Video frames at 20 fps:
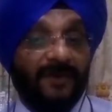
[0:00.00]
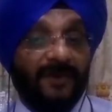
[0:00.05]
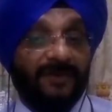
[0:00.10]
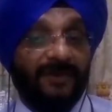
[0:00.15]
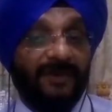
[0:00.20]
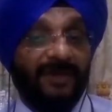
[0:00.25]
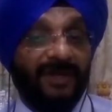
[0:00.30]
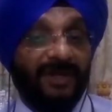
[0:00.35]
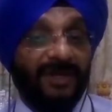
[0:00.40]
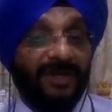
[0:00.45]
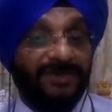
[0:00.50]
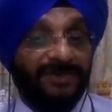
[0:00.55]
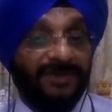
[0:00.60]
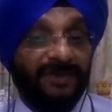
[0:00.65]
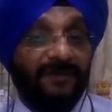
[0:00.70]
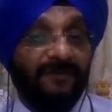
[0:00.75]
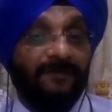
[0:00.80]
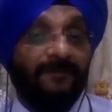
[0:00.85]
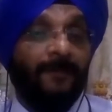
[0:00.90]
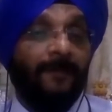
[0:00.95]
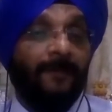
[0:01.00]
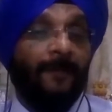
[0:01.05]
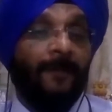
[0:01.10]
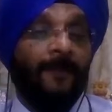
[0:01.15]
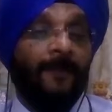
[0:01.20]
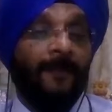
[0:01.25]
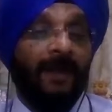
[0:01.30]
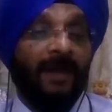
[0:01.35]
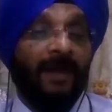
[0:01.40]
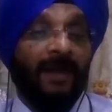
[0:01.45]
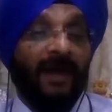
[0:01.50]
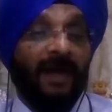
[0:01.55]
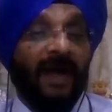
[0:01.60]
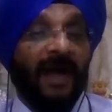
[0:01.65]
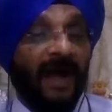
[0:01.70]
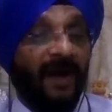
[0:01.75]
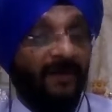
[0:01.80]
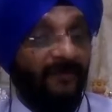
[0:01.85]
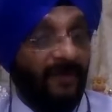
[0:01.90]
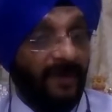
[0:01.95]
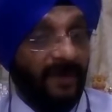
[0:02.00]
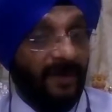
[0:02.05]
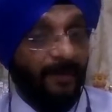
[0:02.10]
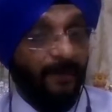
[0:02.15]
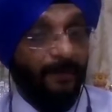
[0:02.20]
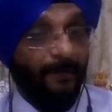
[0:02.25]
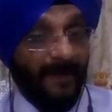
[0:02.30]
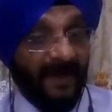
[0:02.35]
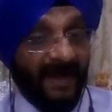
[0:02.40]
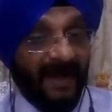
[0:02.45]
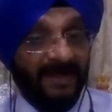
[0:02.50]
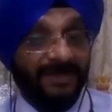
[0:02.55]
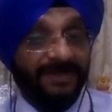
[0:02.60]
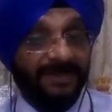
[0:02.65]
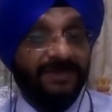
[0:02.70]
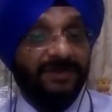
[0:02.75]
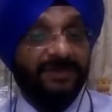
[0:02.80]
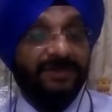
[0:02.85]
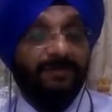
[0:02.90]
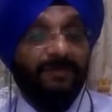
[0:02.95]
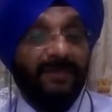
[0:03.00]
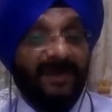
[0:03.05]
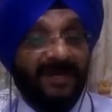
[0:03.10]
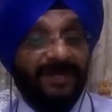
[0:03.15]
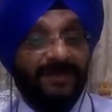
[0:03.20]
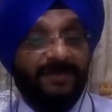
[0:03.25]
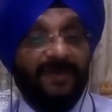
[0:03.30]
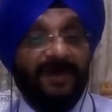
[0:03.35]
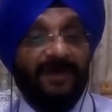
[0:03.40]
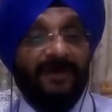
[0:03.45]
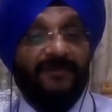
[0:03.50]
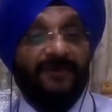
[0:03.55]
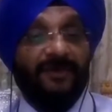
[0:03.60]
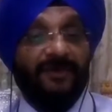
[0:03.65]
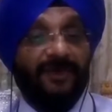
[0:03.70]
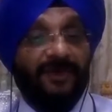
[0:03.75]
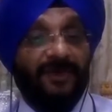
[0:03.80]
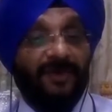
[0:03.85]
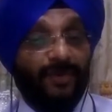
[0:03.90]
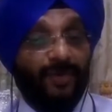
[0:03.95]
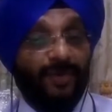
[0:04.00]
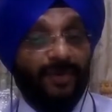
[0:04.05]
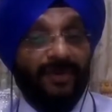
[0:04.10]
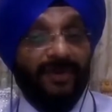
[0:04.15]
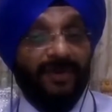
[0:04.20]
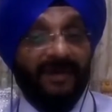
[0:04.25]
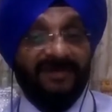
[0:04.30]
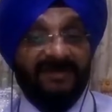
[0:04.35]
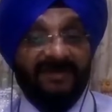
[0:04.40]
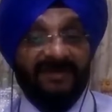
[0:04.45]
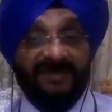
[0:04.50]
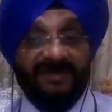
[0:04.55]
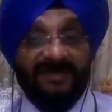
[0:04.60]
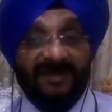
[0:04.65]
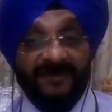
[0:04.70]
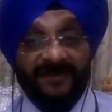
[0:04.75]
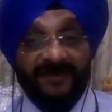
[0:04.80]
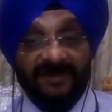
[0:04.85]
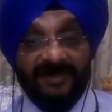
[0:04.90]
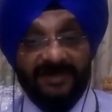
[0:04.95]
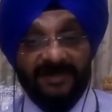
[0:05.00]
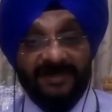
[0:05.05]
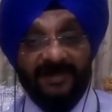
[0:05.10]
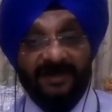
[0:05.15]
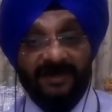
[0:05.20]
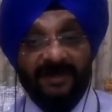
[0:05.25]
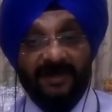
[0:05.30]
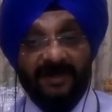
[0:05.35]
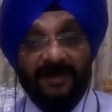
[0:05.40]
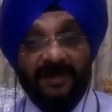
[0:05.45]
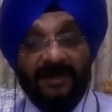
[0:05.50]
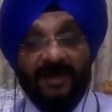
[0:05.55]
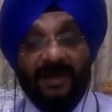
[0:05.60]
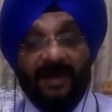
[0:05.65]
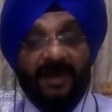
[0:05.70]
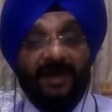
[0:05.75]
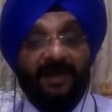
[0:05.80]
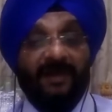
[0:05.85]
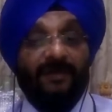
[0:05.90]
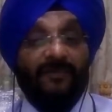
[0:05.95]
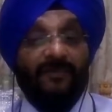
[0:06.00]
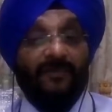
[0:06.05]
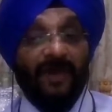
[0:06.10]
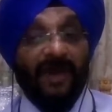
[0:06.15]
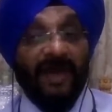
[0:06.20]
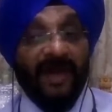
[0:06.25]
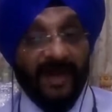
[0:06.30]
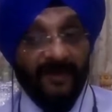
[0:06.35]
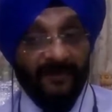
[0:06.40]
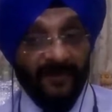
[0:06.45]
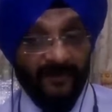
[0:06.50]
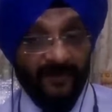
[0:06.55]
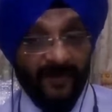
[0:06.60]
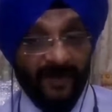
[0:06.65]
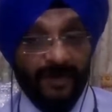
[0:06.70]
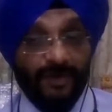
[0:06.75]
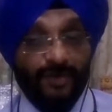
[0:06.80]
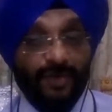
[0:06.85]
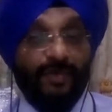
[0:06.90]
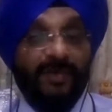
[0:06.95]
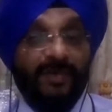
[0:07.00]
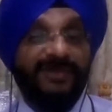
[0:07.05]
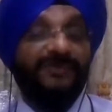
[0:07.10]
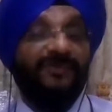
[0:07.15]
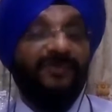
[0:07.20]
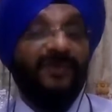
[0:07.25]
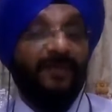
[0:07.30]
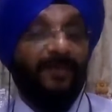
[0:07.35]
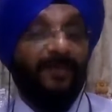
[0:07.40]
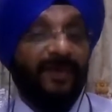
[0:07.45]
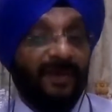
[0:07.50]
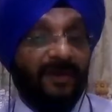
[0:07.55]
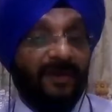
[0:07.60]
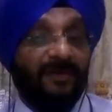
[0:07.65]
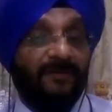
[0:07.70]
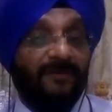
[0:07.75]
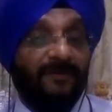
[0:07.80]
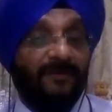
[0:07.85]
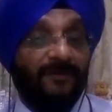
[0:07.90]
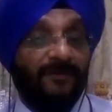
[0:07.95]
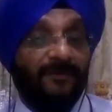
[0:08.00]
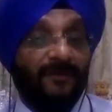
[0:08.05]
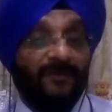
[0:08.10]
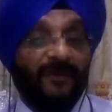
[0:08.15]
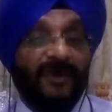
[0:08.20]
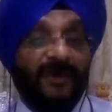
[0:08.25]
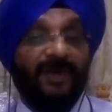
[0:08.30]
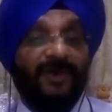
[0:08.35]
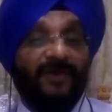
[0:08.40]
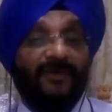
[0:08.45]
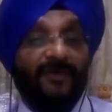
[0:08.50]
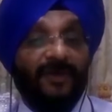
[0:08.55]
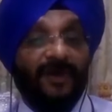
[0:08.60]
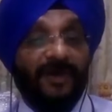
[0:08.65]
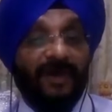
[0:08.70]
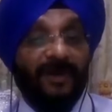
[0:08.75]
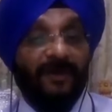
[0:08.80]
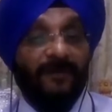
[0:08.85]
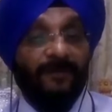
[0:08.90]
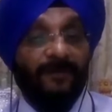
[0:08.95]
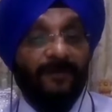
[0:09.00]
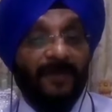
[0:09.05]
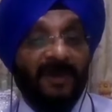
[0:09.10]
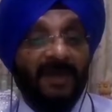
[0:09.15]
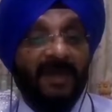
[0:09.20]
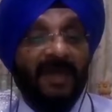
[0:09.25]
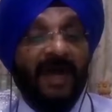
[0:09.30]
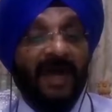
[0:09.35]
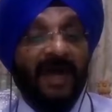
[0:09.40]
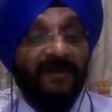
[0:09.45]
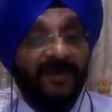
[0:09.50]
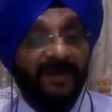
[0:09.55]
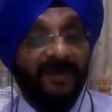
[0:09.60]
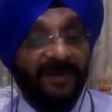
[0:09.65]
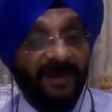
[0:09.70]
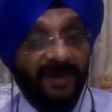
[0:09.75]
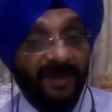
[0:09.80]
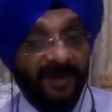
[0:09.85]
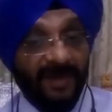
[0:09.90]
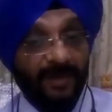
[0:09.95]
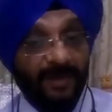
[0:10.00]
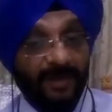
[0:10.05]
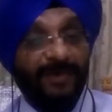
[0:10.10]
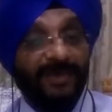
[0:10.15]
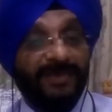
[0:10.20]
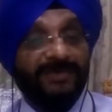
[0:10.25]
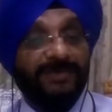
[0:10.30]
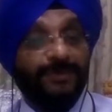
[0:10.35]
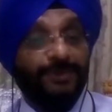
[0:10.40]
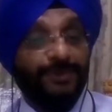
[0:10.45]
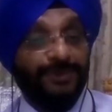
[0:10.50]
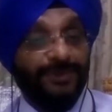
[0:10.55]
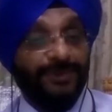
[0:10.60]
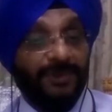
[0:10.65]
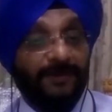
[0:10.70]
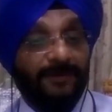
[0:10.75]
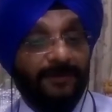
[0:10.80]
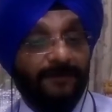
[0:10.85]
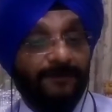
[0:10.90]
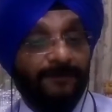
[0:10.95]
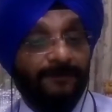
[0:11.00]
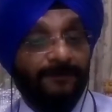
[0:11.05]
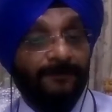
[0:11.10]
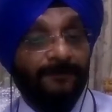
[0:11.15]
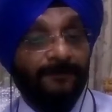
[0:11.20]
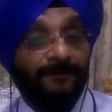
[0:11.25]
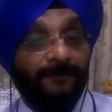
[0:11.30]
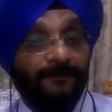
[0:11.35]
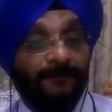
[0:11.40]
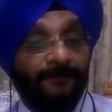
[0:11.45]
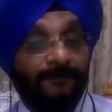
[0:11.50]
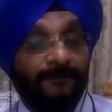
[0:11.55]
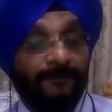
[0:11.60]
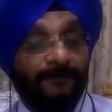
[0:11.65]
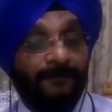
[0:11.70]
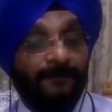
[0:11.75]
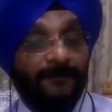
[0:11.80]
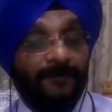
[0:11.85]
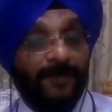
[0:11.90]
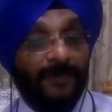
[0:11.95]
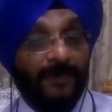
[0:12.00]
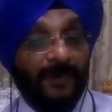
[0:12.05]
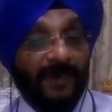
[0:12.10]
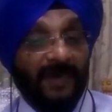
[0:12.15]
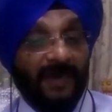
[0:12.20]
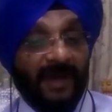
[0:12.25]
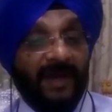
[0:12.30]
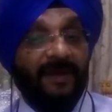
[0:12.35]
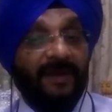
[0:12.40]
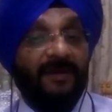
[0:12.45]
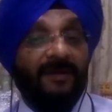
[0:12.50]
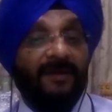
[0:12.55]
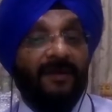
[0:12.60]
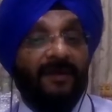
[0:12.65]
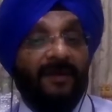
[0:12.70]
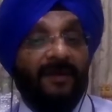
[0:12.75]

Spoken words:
authentication. Have a patch management for the remote access services, and have a very robust VPN while you're working. Have a DLP solution and